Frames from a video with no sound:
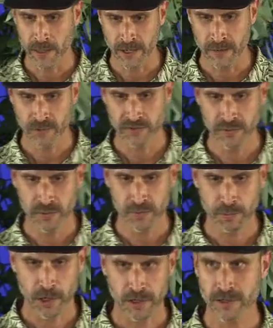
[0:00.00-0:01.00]
and we've
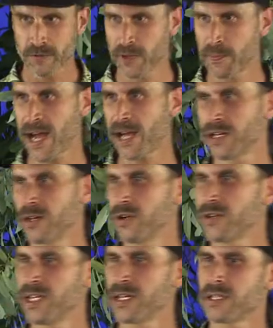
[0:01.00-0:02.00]
partnered with
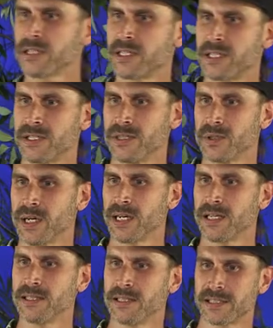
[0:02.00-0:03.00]
Patagonia to
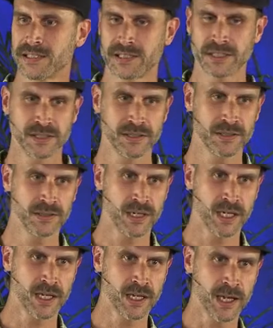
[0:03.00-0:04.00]
uh, to
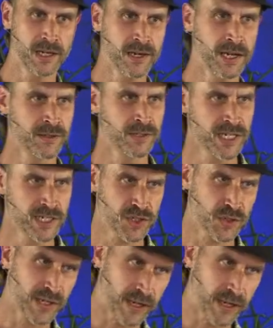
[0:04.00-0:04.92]
uh, and and leading soil